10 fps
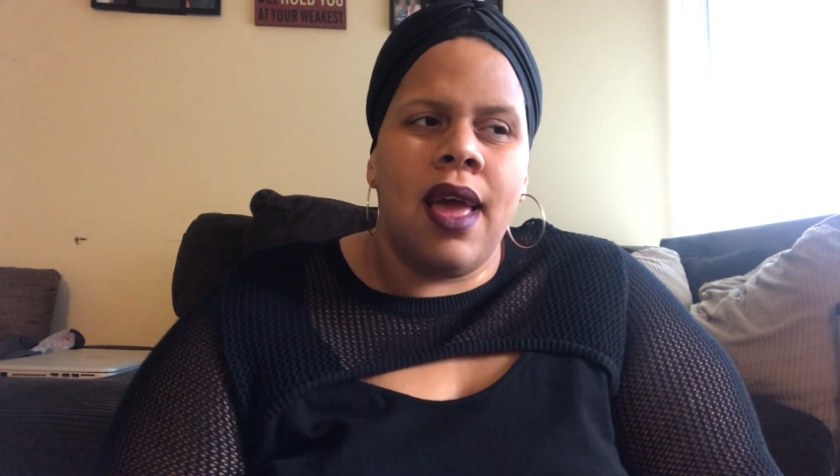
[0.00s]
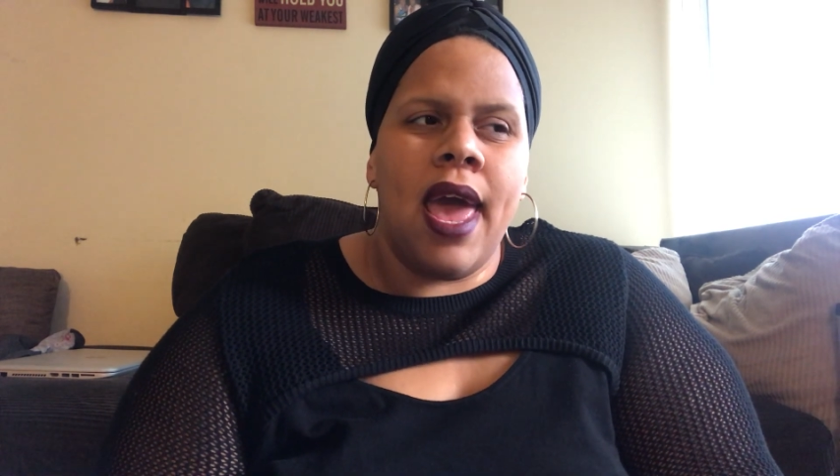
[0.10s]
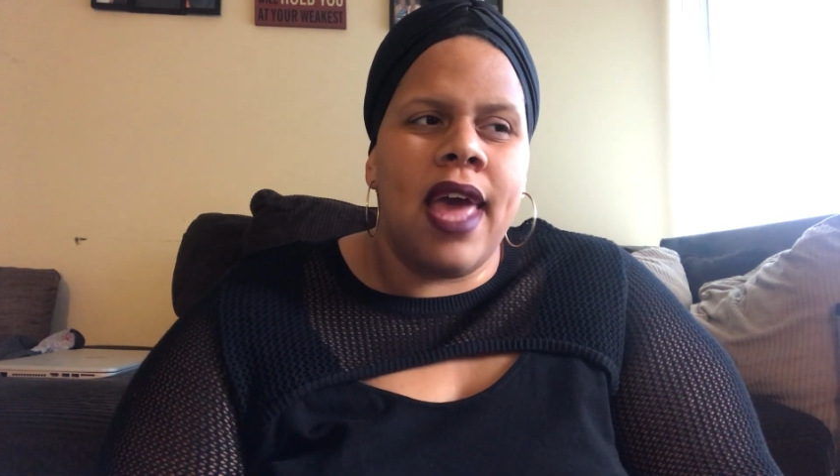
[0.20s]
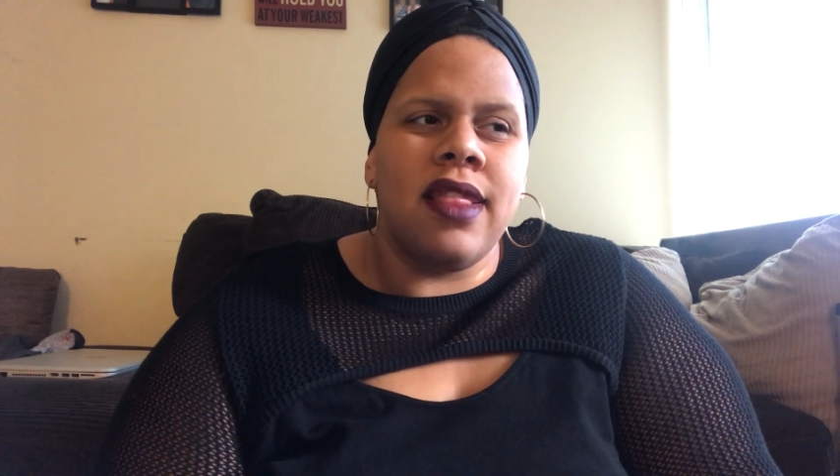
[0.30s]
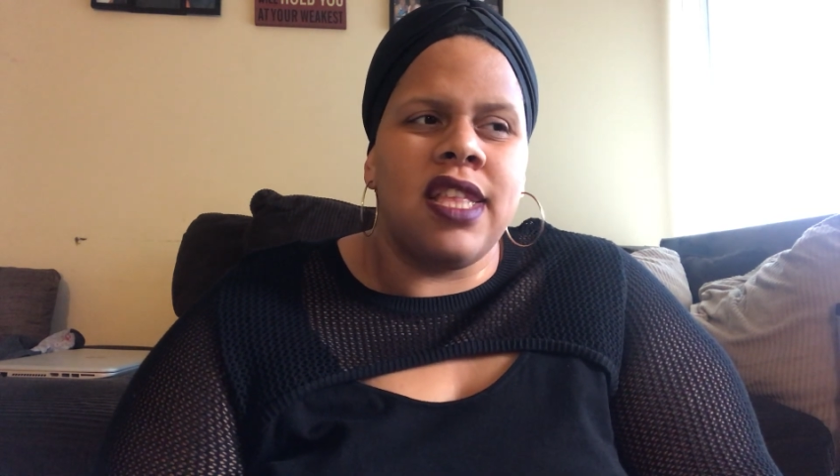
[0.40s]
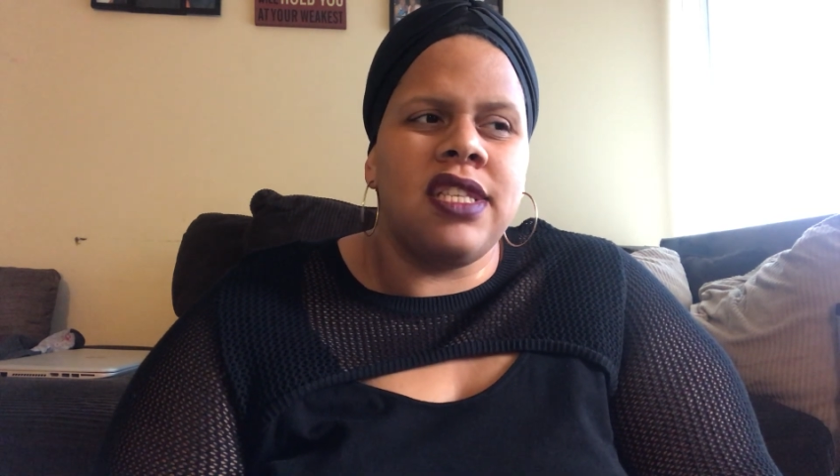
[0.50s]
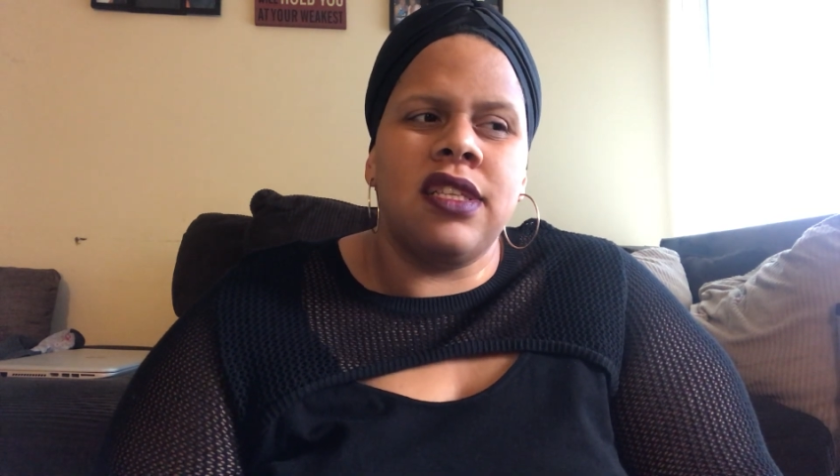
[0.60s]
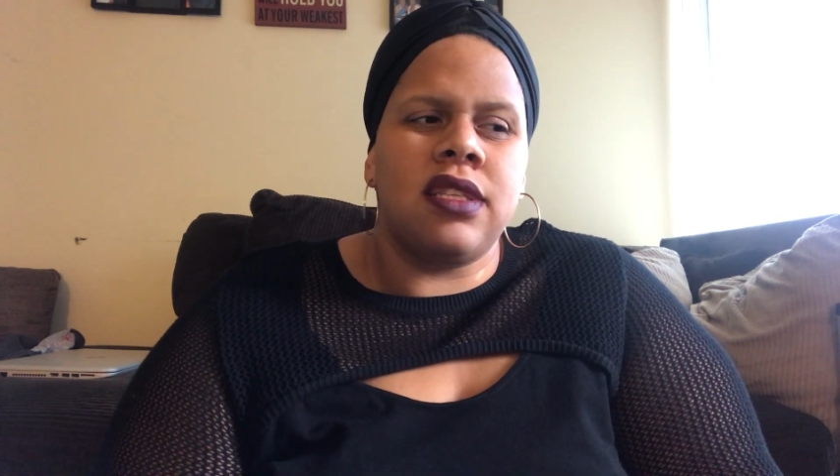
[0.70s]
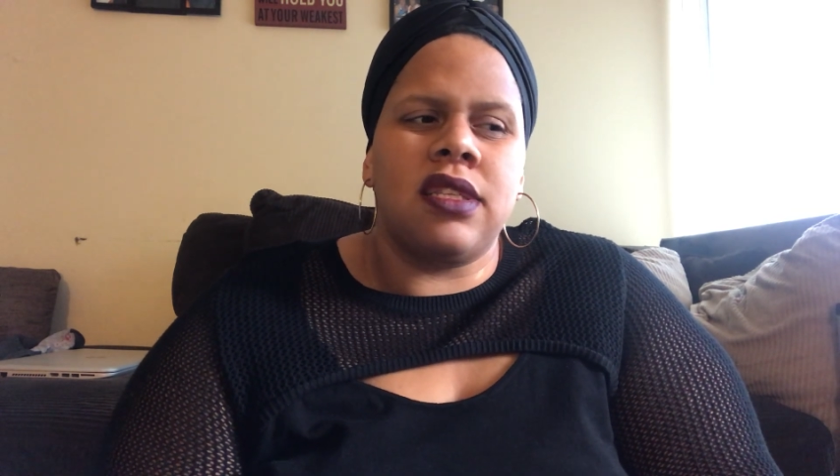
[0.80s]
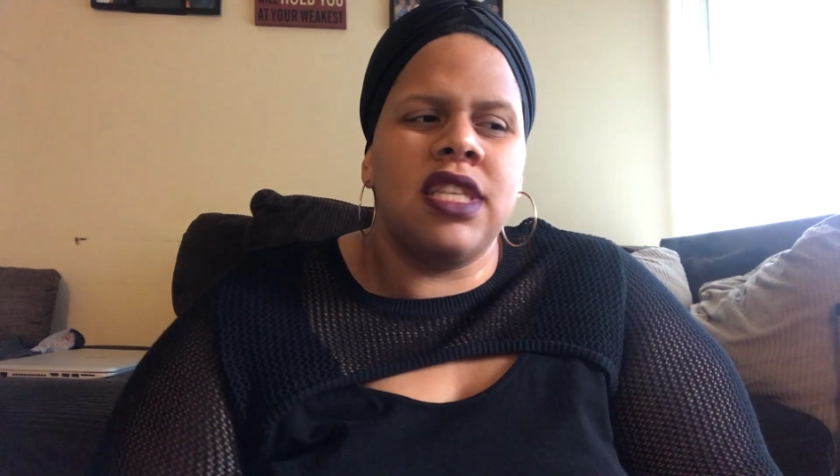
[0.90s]
And this
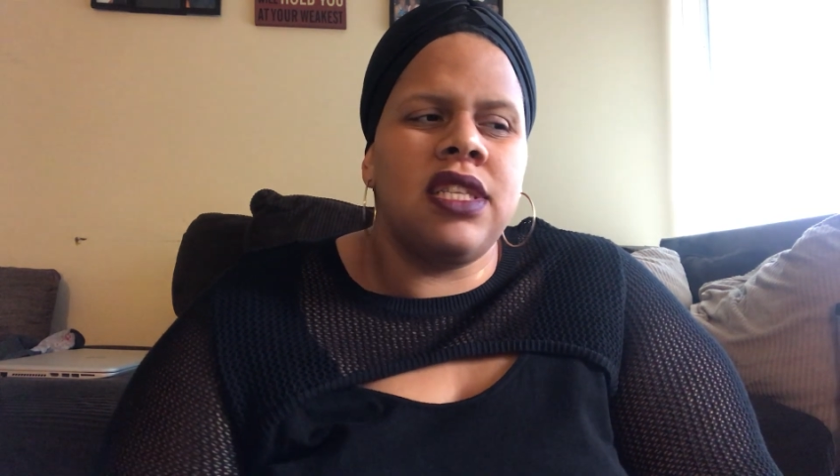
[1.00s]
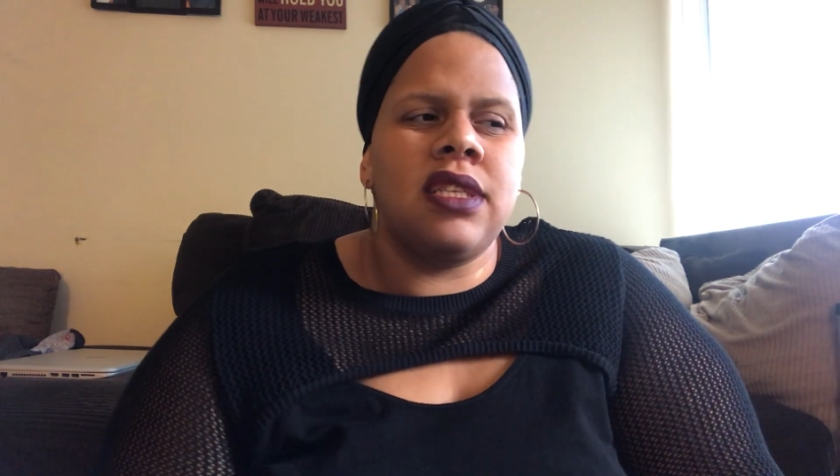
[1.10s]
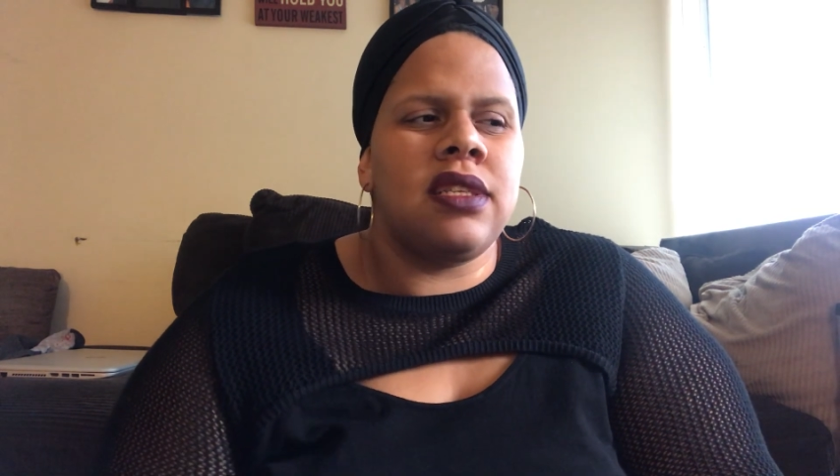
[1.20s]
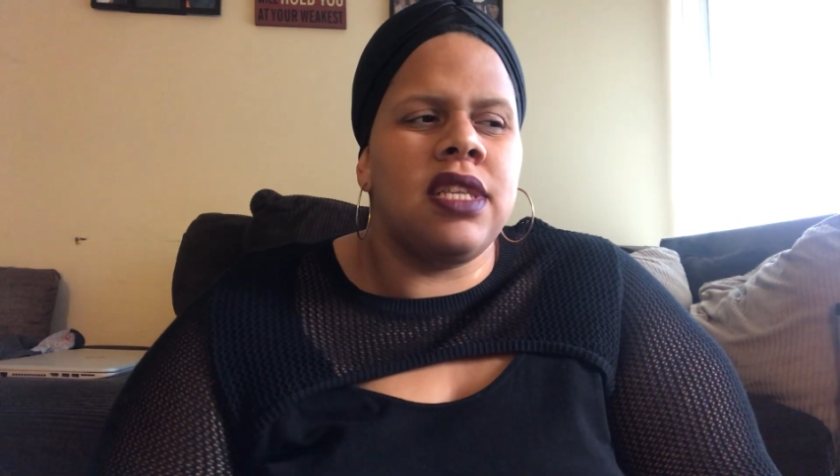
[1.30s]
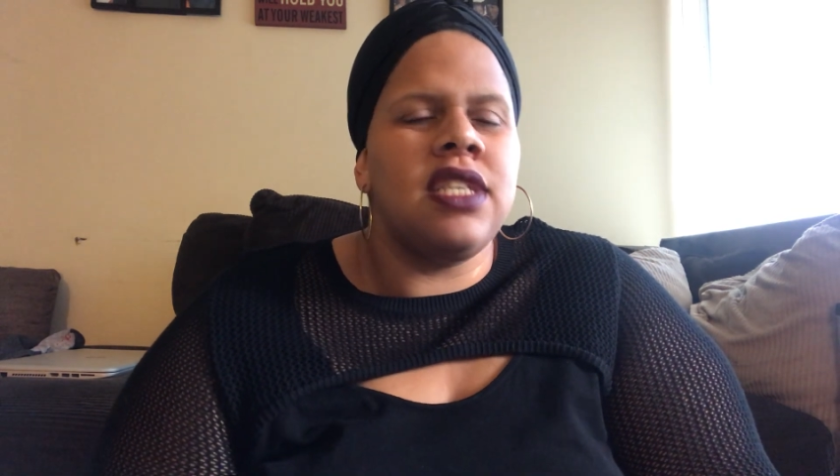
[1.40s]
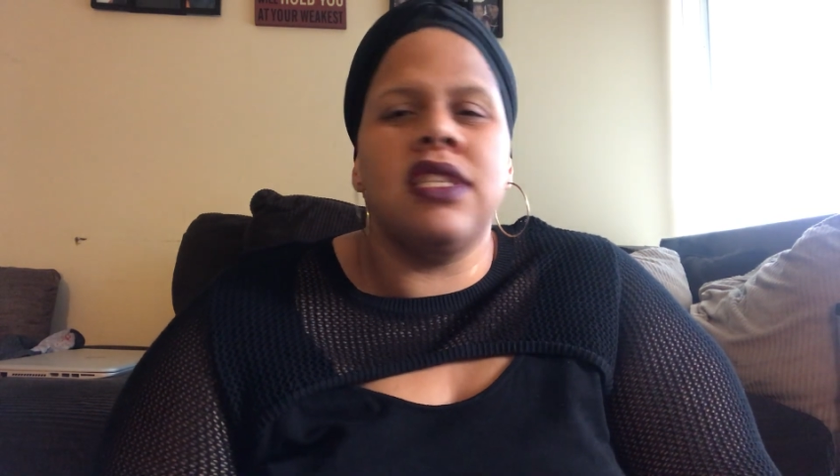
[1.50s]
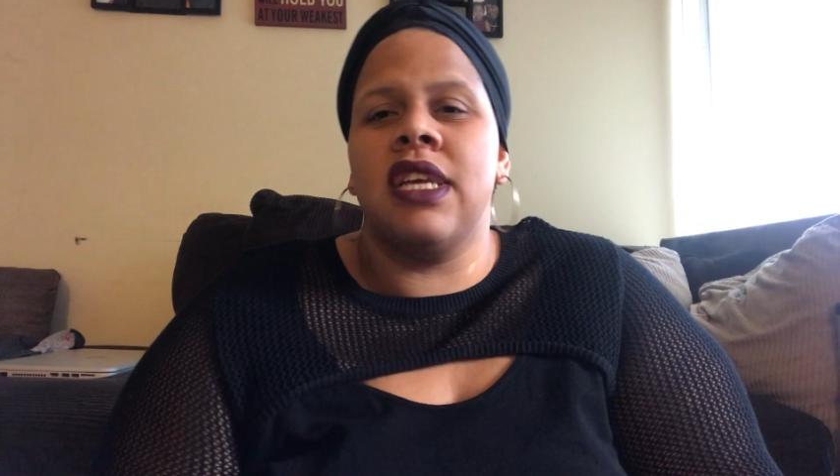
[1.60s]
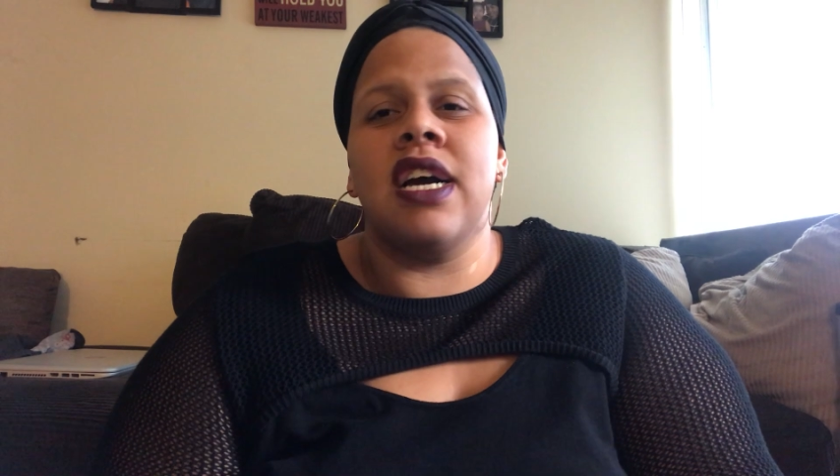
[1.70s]
is the